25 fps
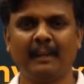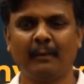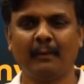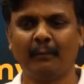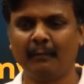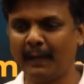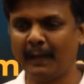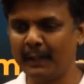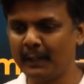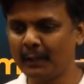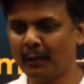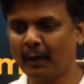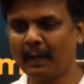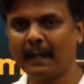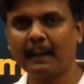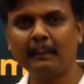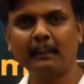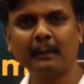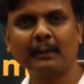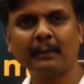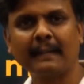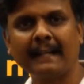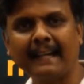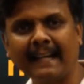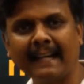When you are
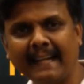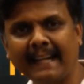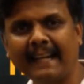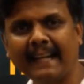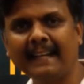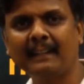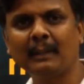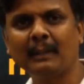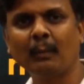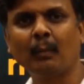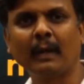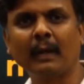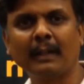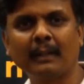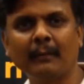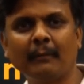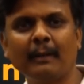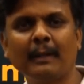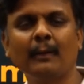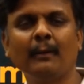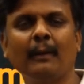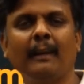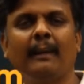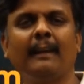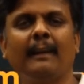able to connect
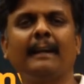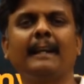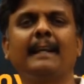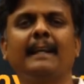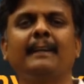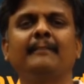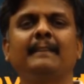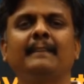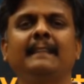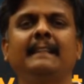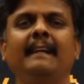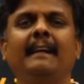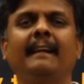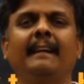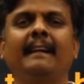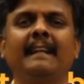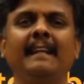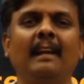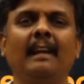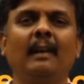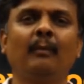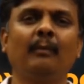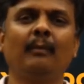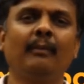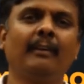whatever you are learning with the
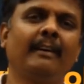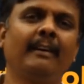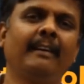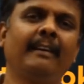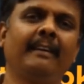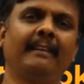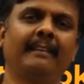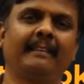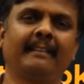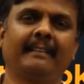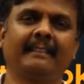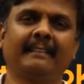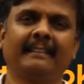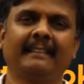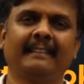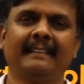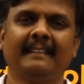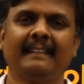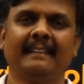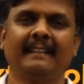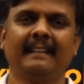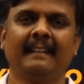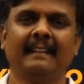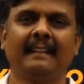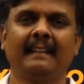real world.
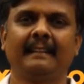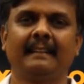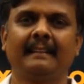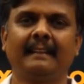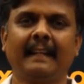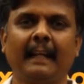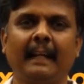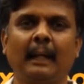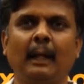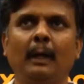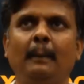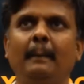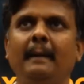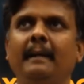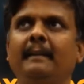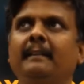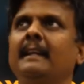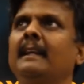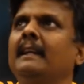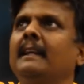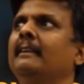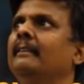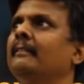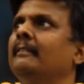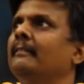
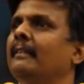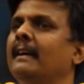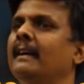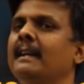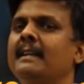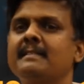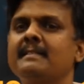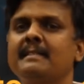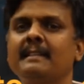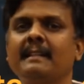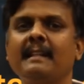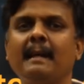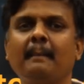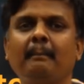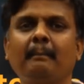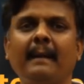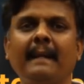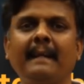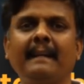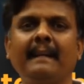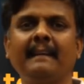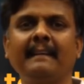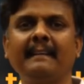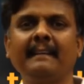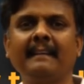Trigonometry, where is it
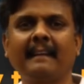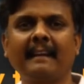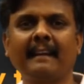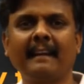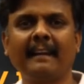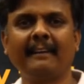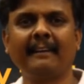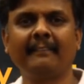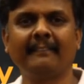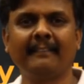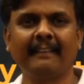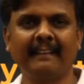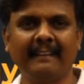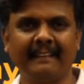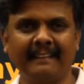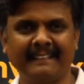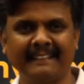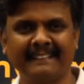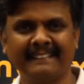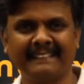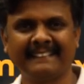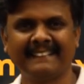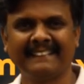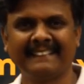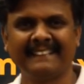applied in real
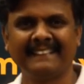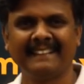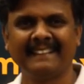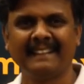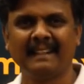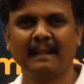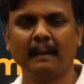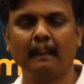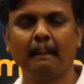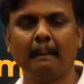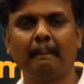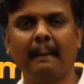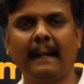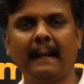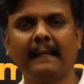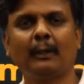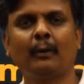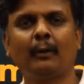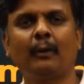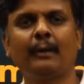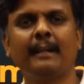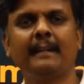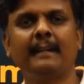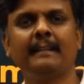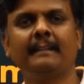world?
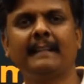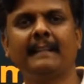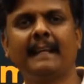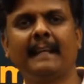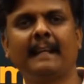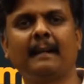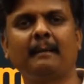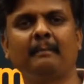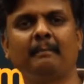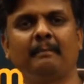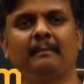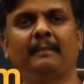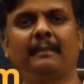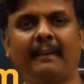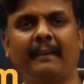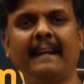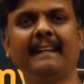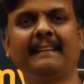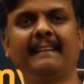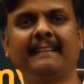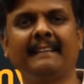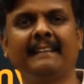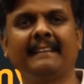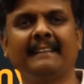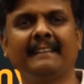Pythagorean theorem,
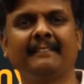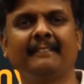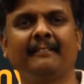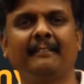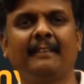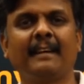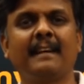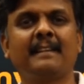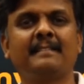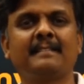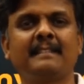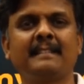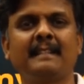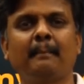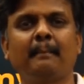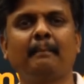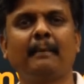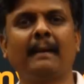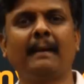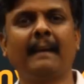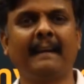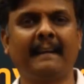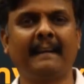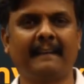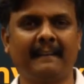right? where is it
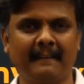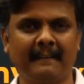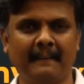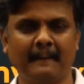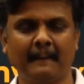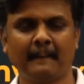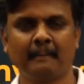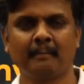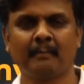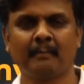applied?